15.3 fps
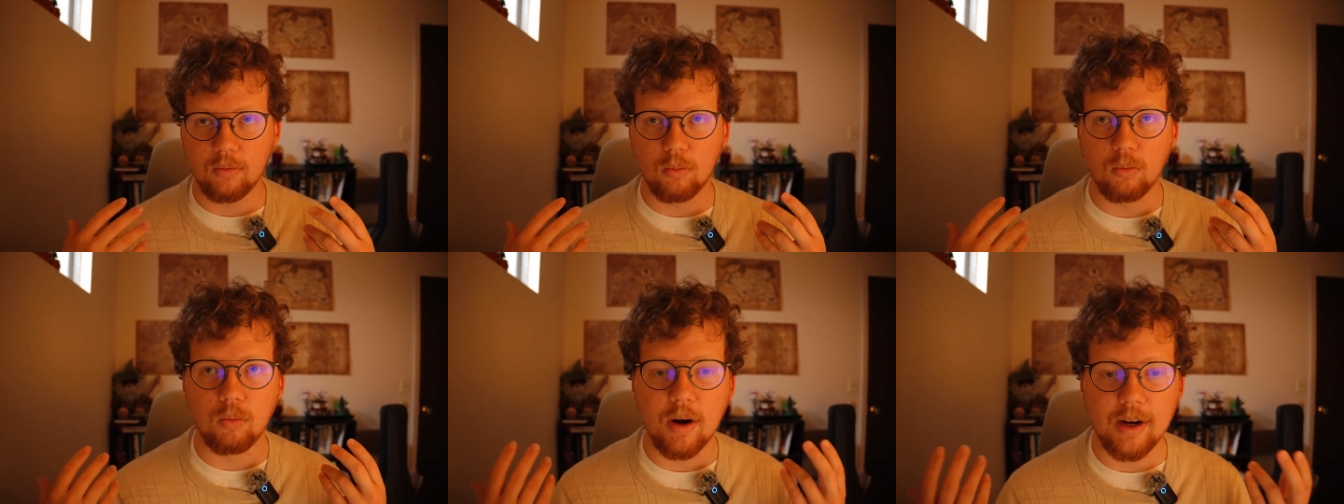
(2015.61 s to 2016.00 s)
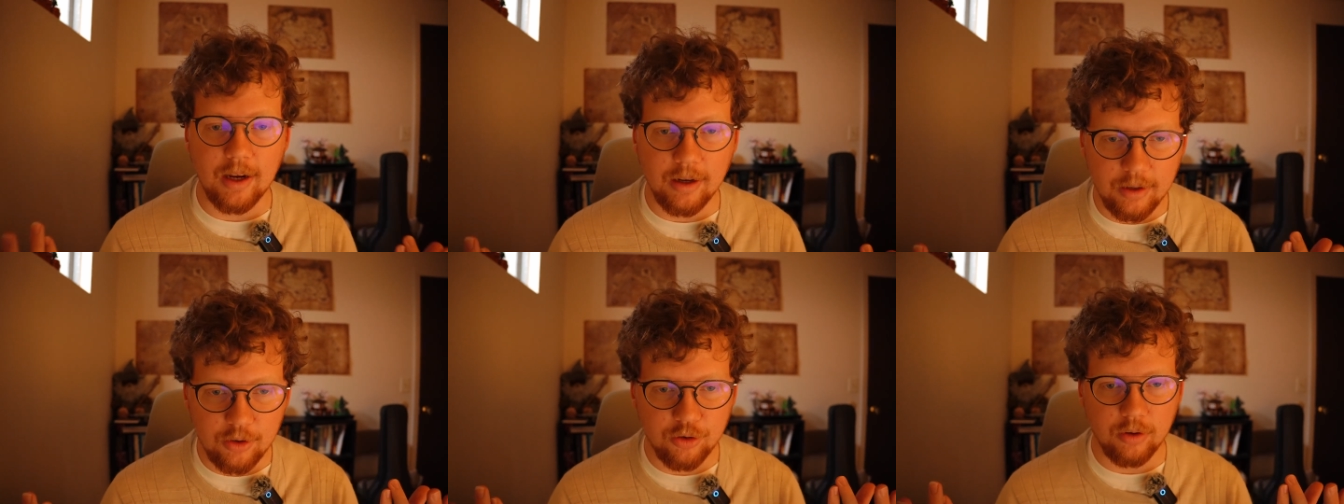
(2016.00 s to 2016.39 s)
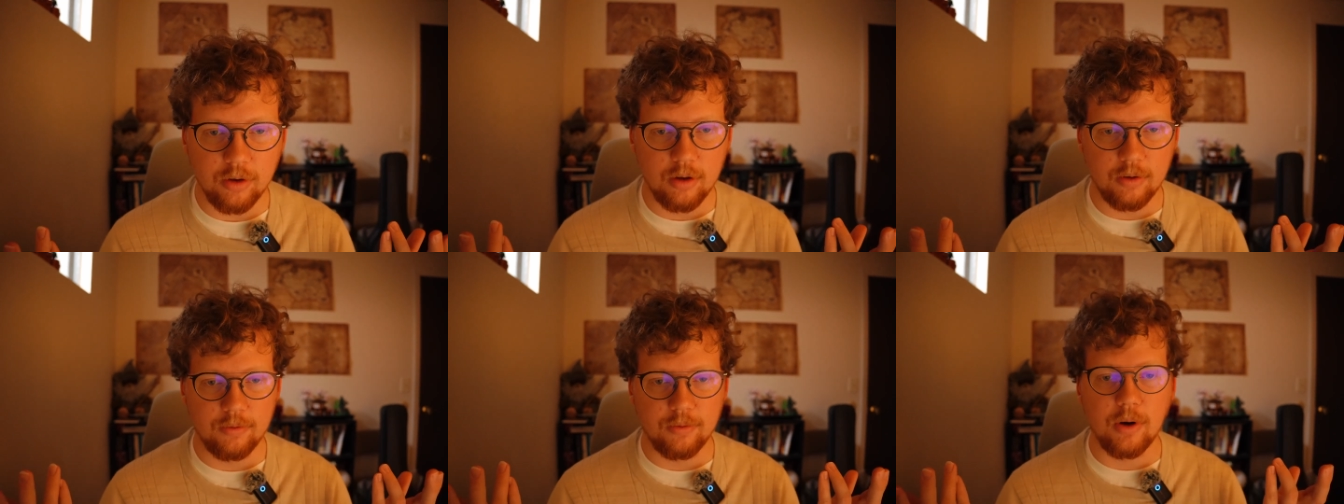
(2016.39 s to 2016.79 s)

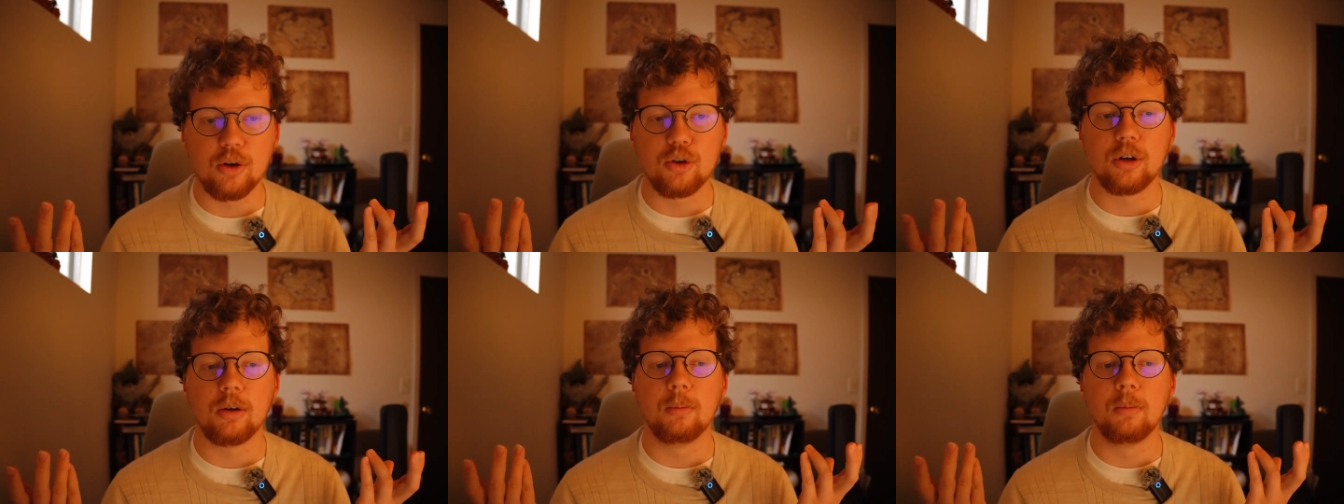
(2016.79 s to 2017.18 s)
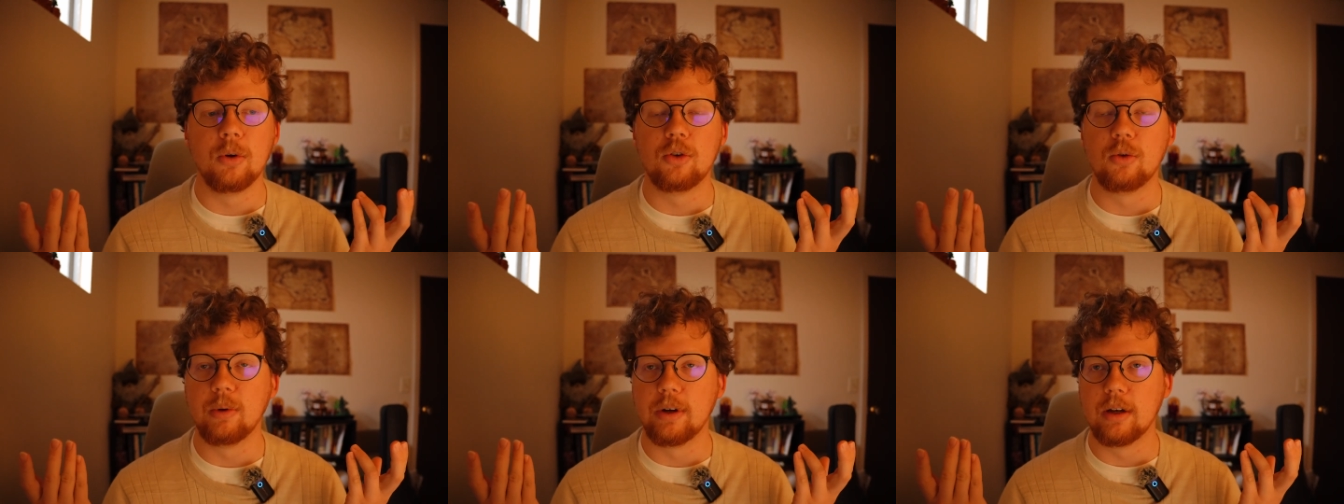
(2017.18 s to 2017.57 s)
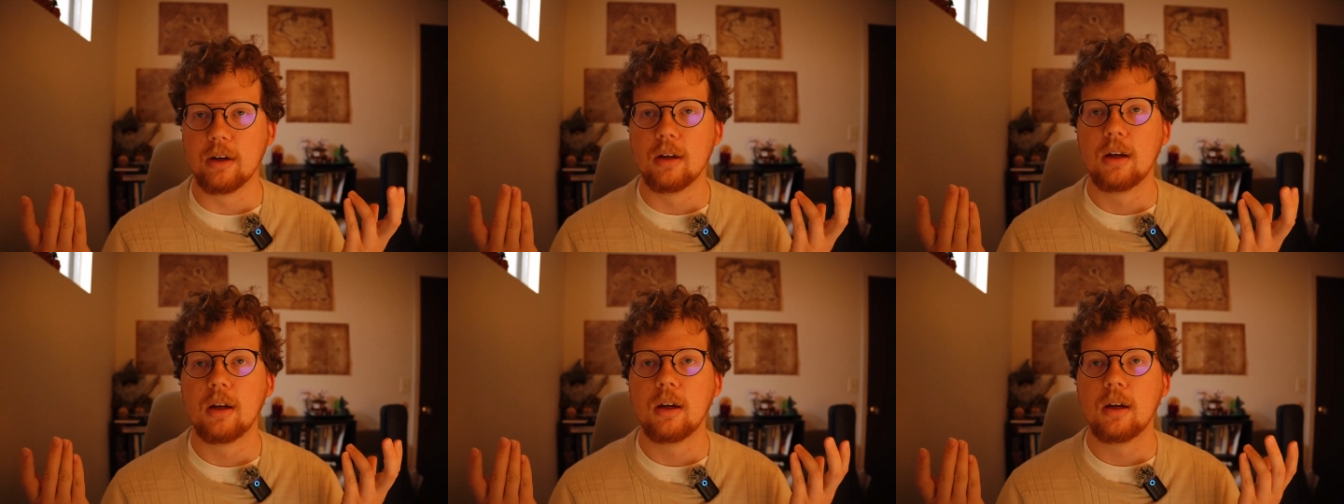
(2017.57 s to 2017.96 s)
recognition of friendship
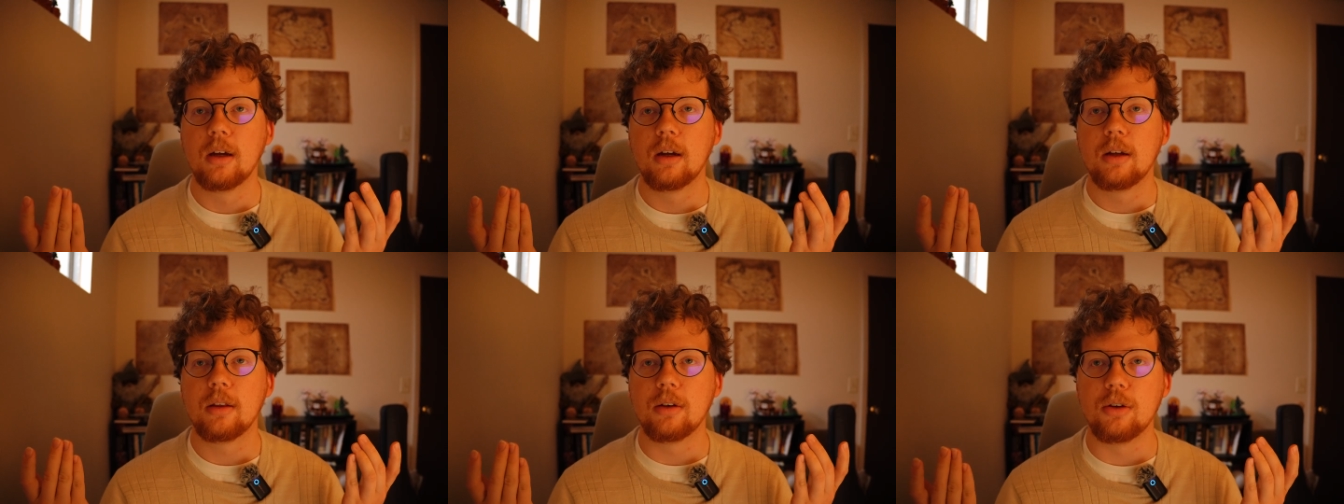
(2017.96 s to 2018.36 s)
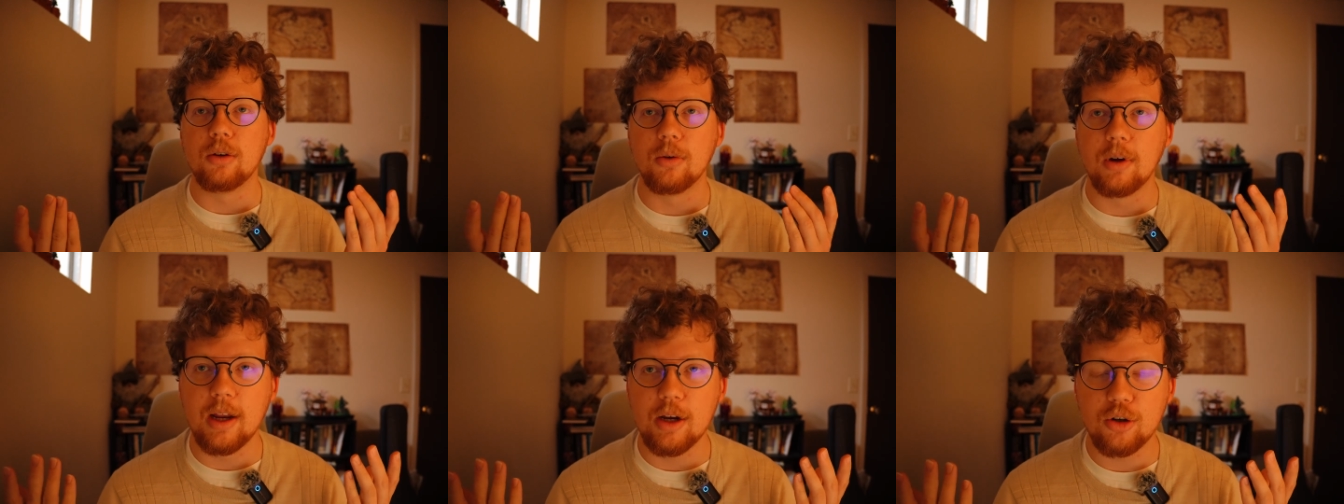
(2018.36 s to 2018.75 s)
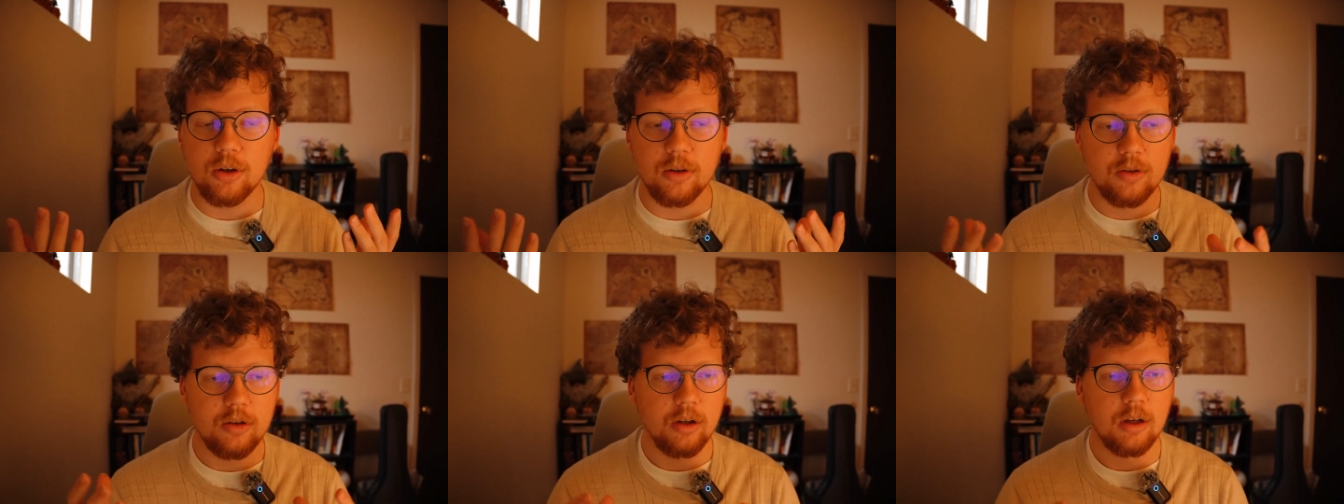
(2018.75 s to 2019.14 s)
between the two
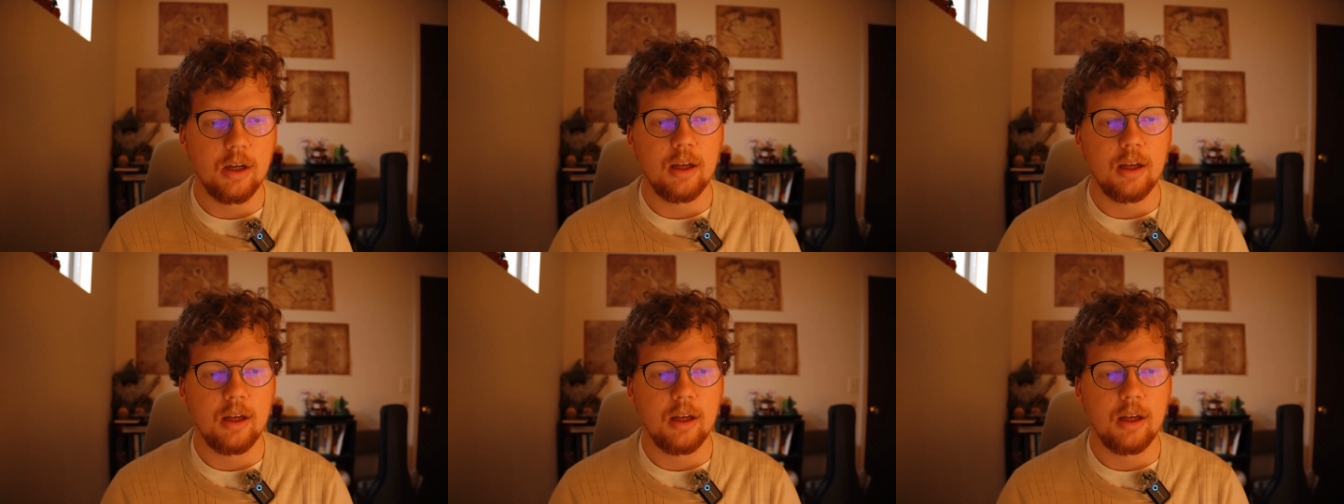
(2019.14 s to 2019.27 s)
nations.